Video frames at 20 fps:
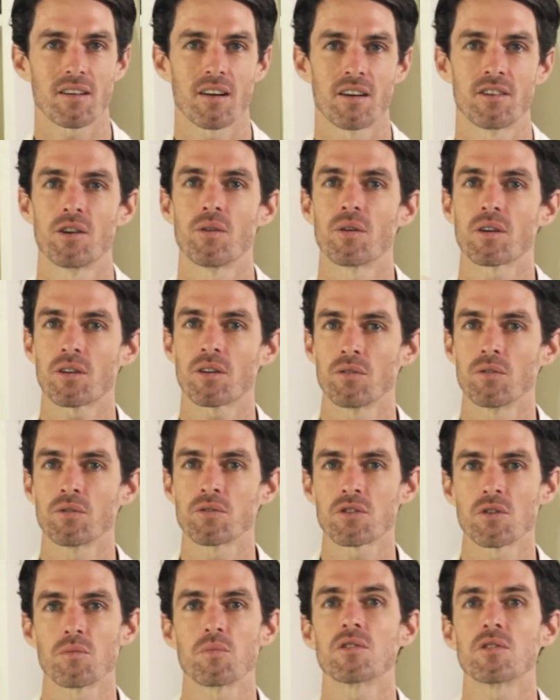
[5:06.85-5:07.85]
I know it can
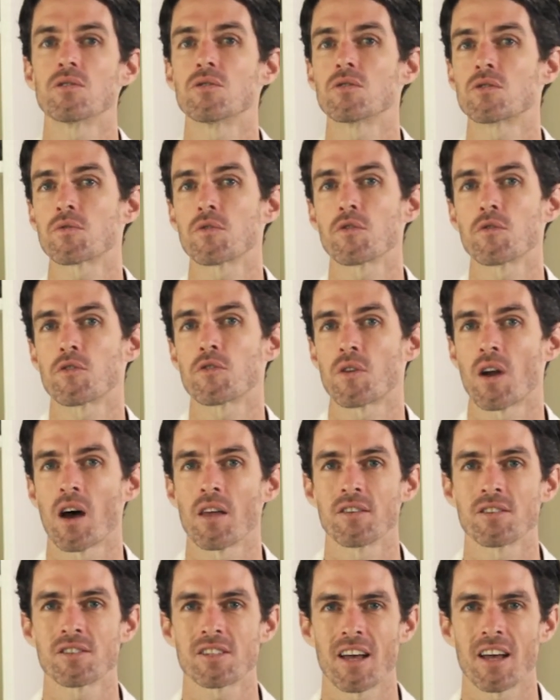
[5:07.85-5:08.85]
also be useful for
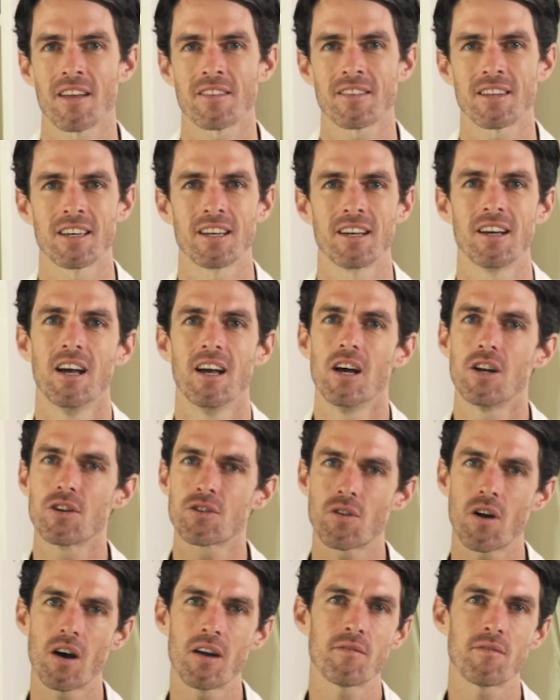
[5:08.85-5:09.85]
others out there.
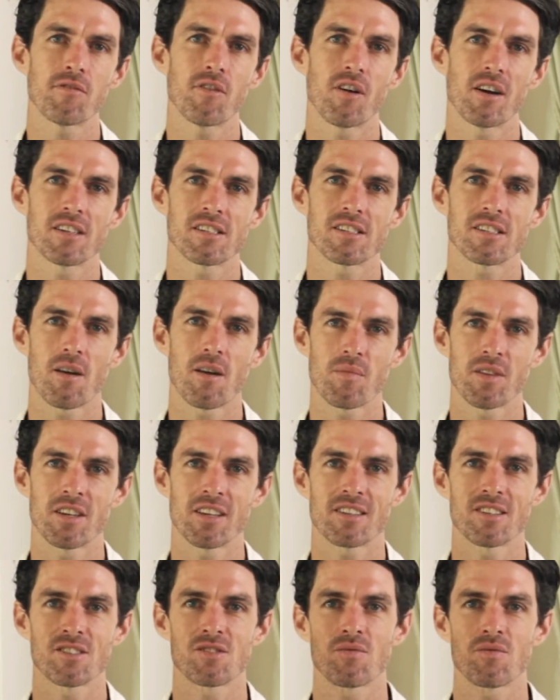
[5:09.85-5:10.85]
Try and find
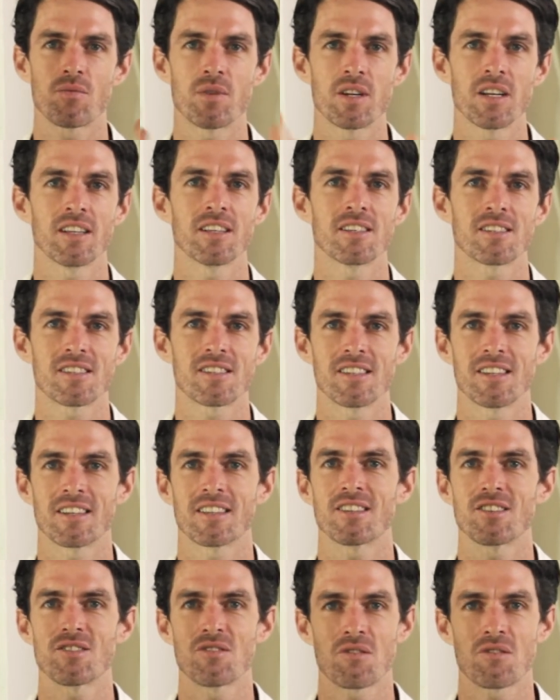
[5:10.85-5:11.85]
something that's
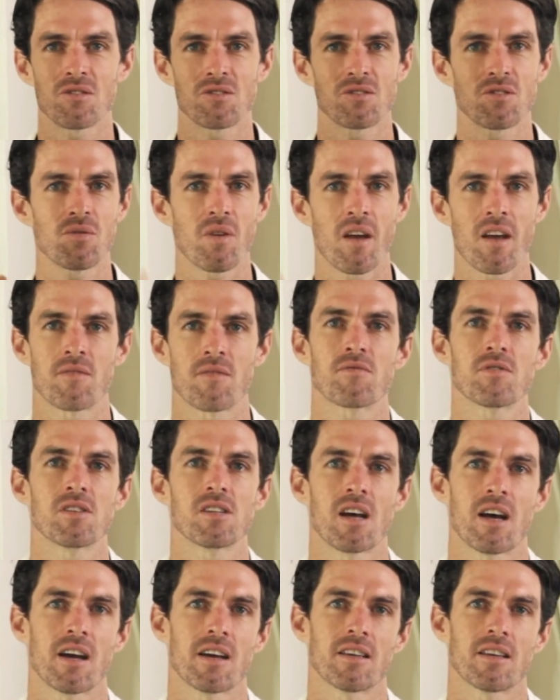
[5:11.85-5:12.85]
realistic that you can do every
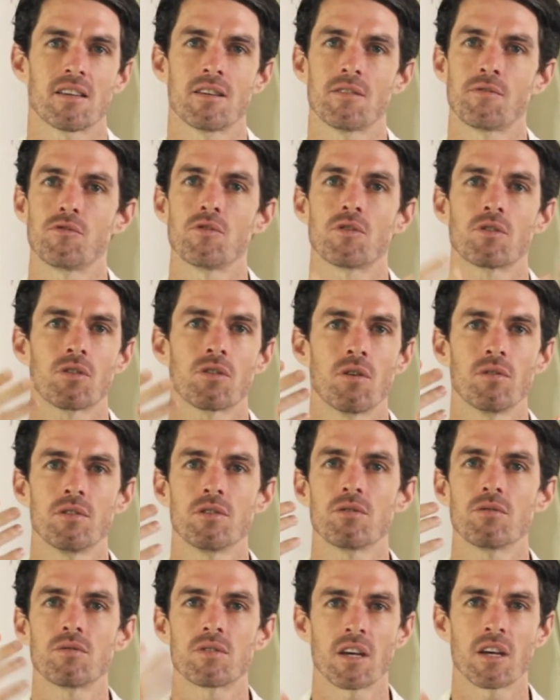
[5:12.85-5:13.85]
day. If you can only
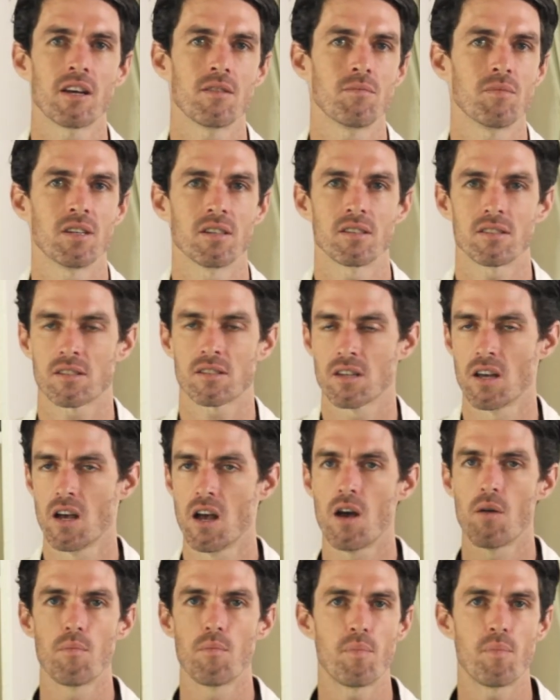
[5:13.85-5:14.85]
do 10 minutes,
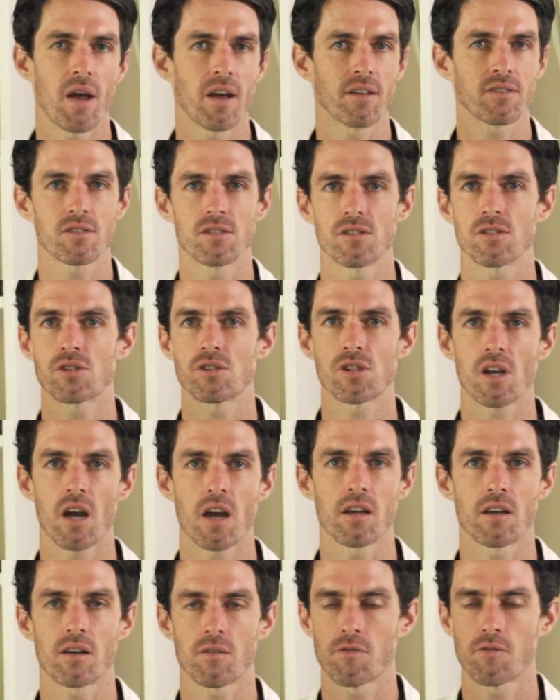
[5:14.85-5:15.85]
bounce and
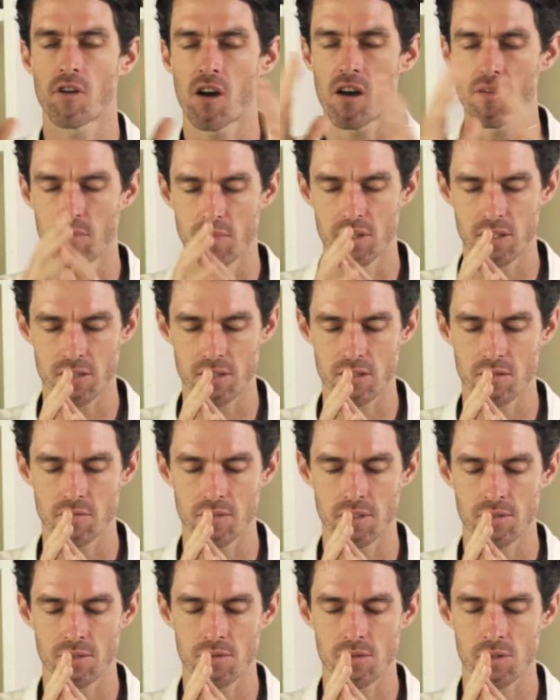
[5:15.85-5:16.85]
shake, 5 minutes of
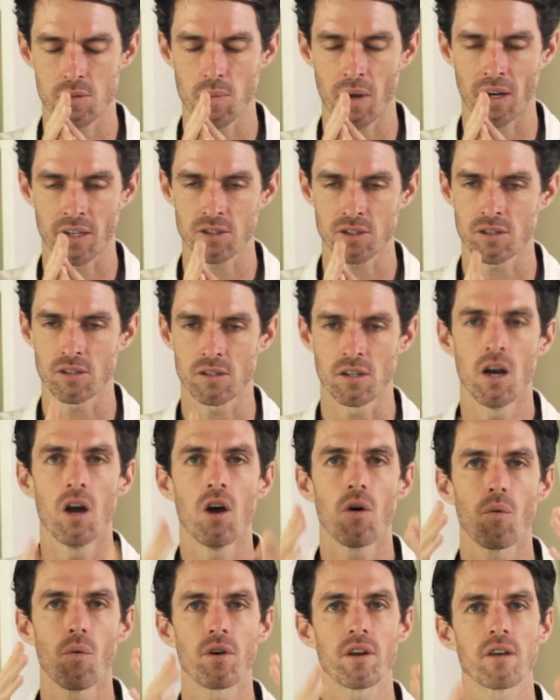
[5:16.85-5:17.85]
introspection,
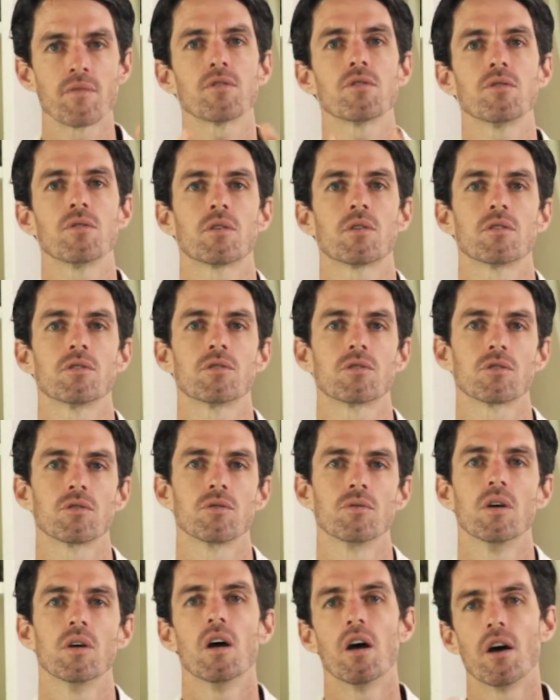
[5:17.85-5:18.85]
whatever you can
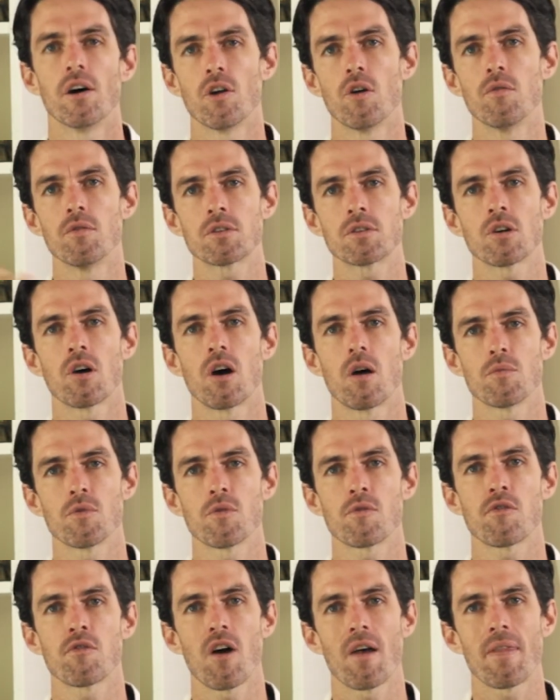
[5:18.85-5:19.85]
do. And over time, you'll
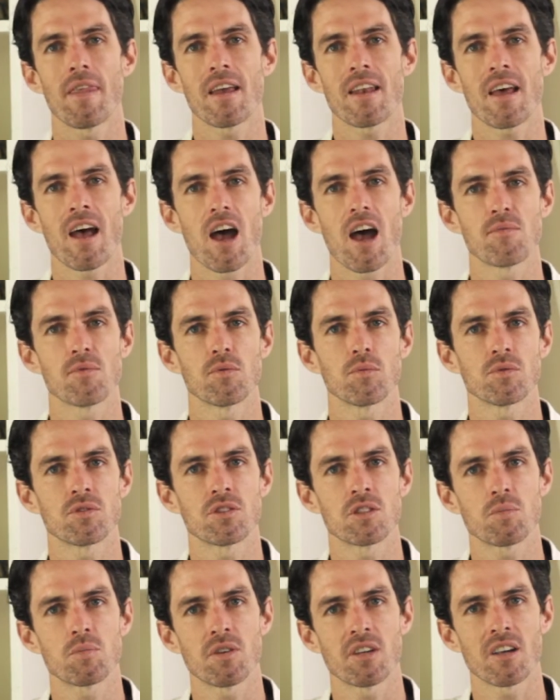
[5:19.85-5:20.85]
find that habit will
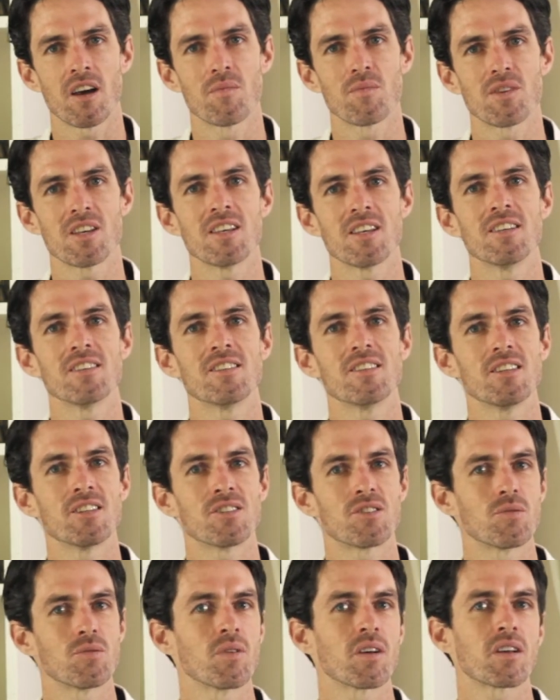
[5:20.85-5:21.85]
just become easier
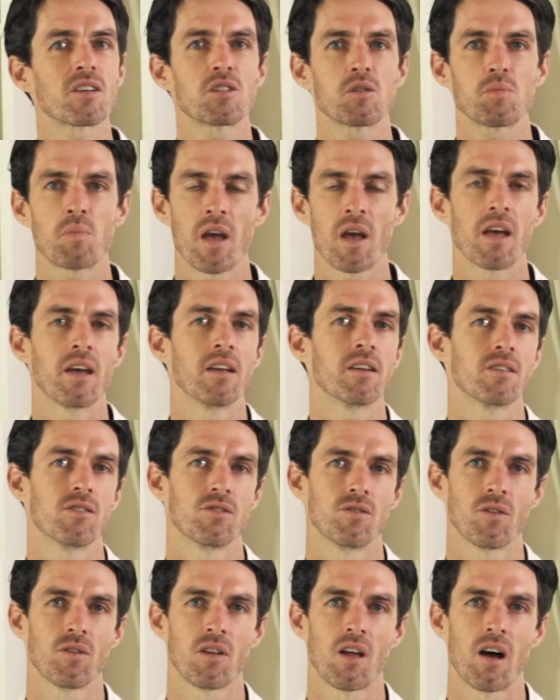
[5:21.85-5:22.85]
to expand in
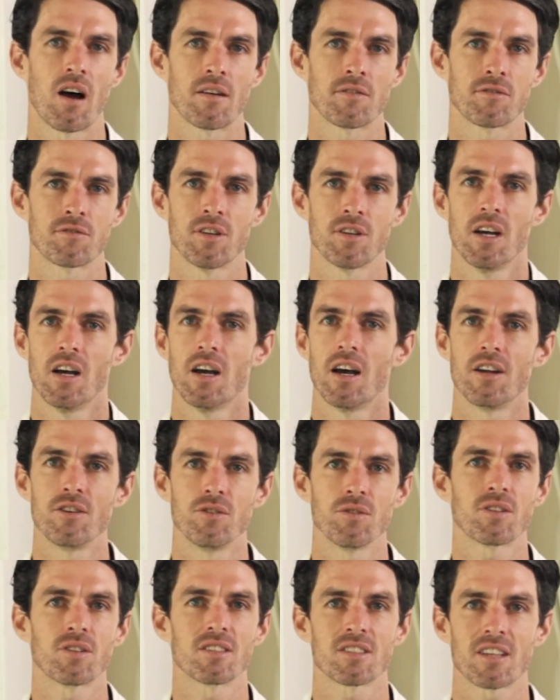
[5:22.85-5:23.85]
your life, and
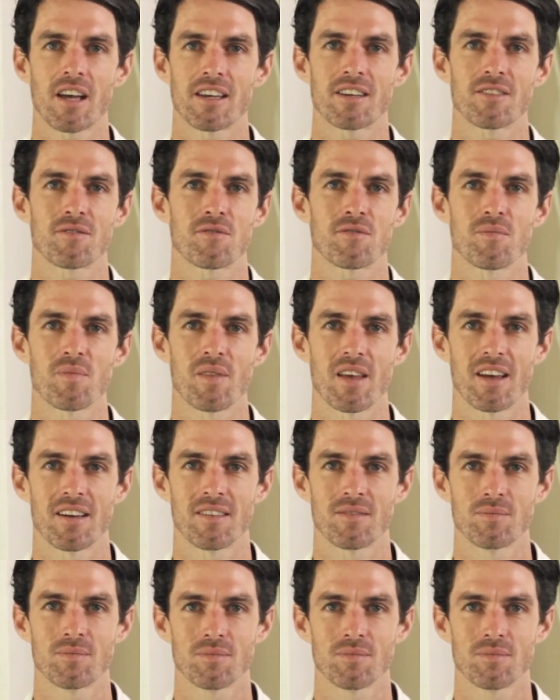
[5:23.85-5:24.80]
you can take it from there.